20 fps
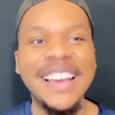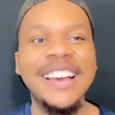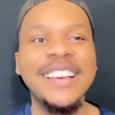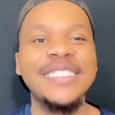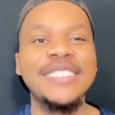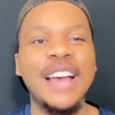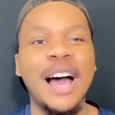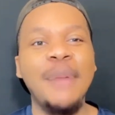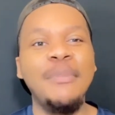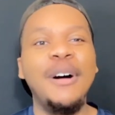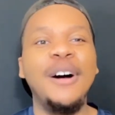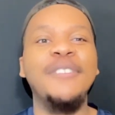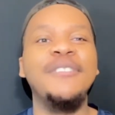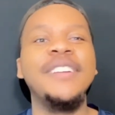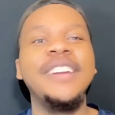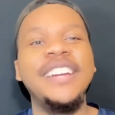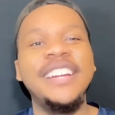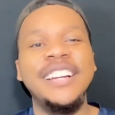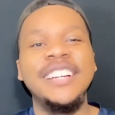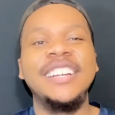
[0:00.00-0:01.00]
So I'm over
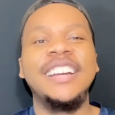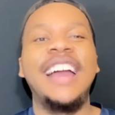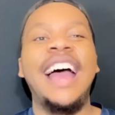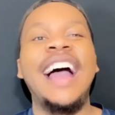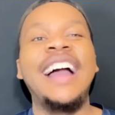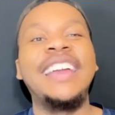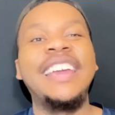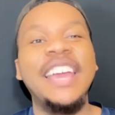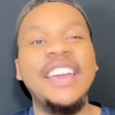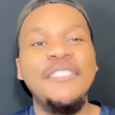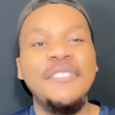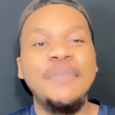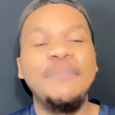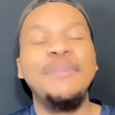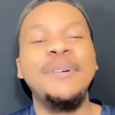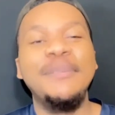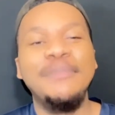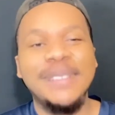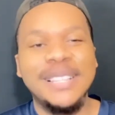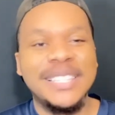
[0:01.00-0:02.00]
here. I can't even
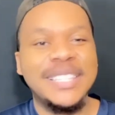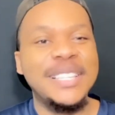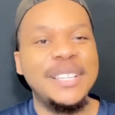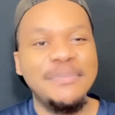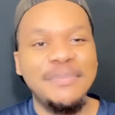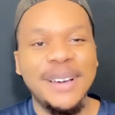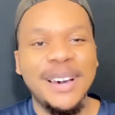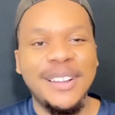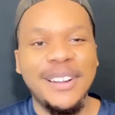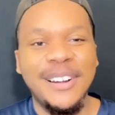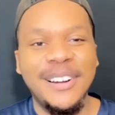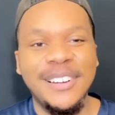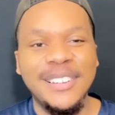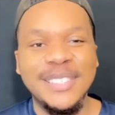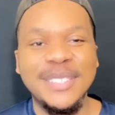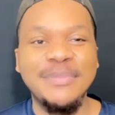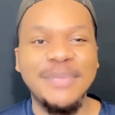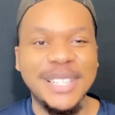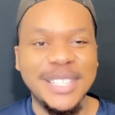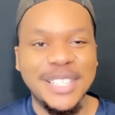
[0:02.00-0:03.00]
put my seatbelt on
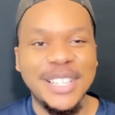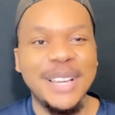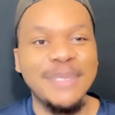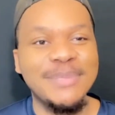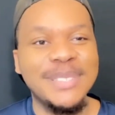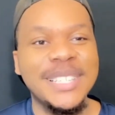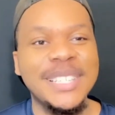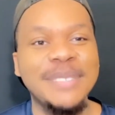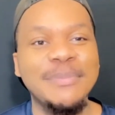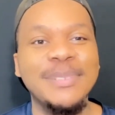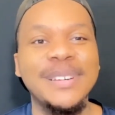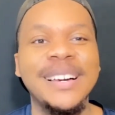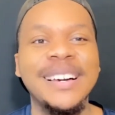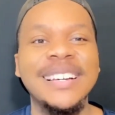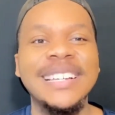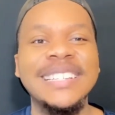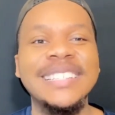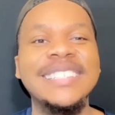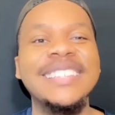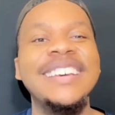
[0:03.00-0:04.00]
to my jump seat
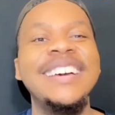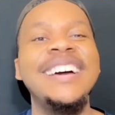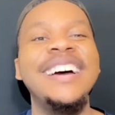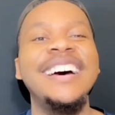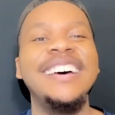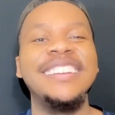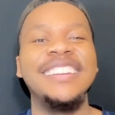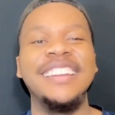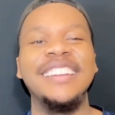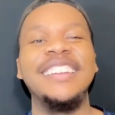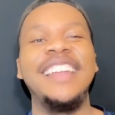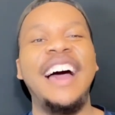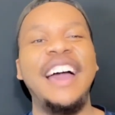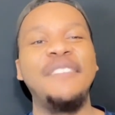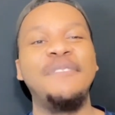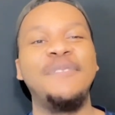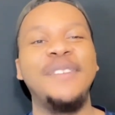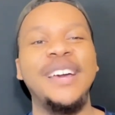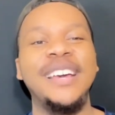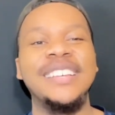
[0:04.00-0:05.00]
because the
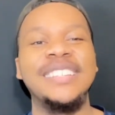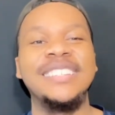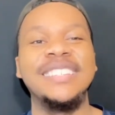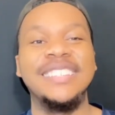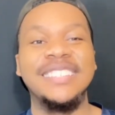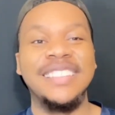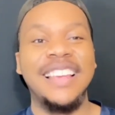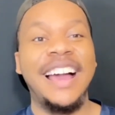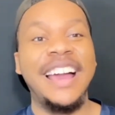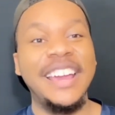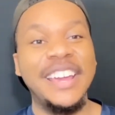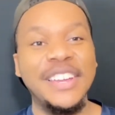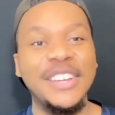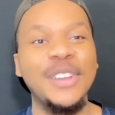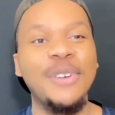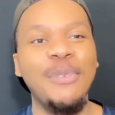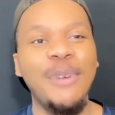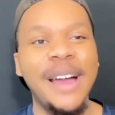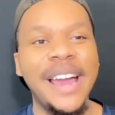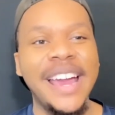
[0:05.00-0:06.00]
life vest is like in
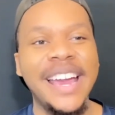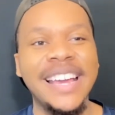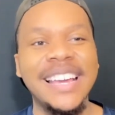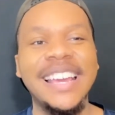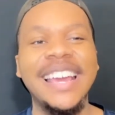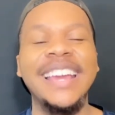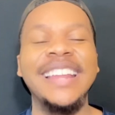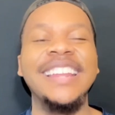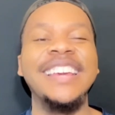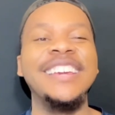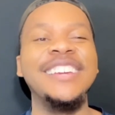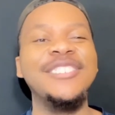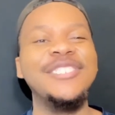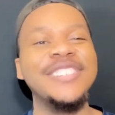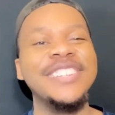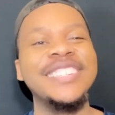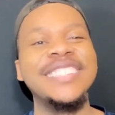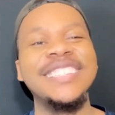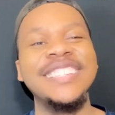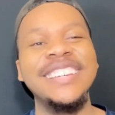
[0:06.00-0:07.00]
the way. And then you
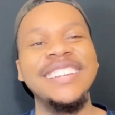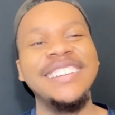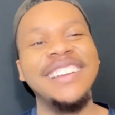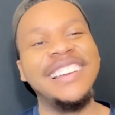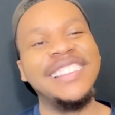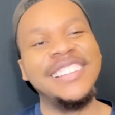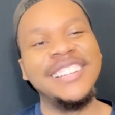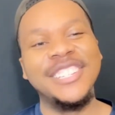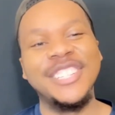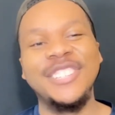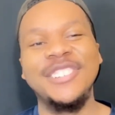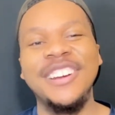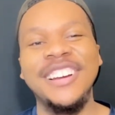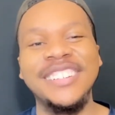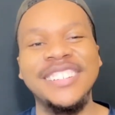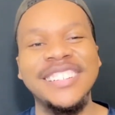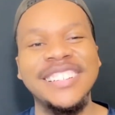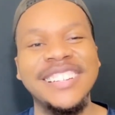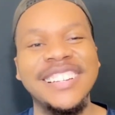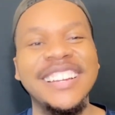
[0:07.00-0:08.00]
just see another
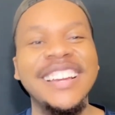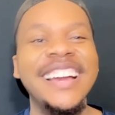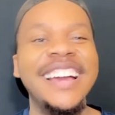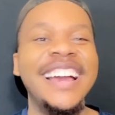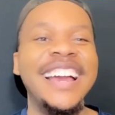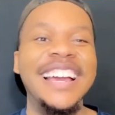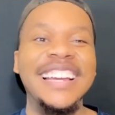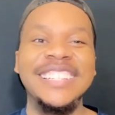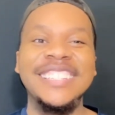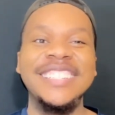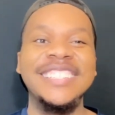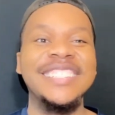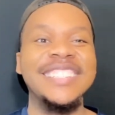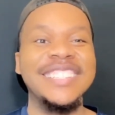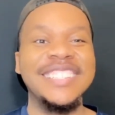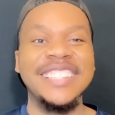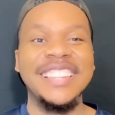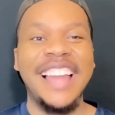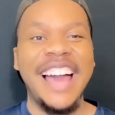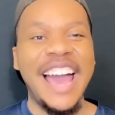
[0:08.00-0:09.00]
instructor and she's
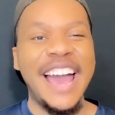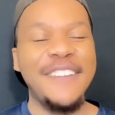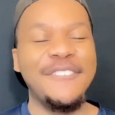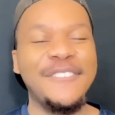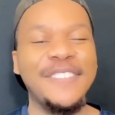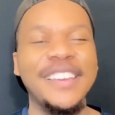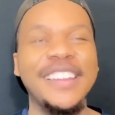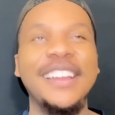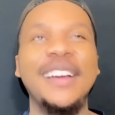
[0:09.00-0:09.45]
just laughing.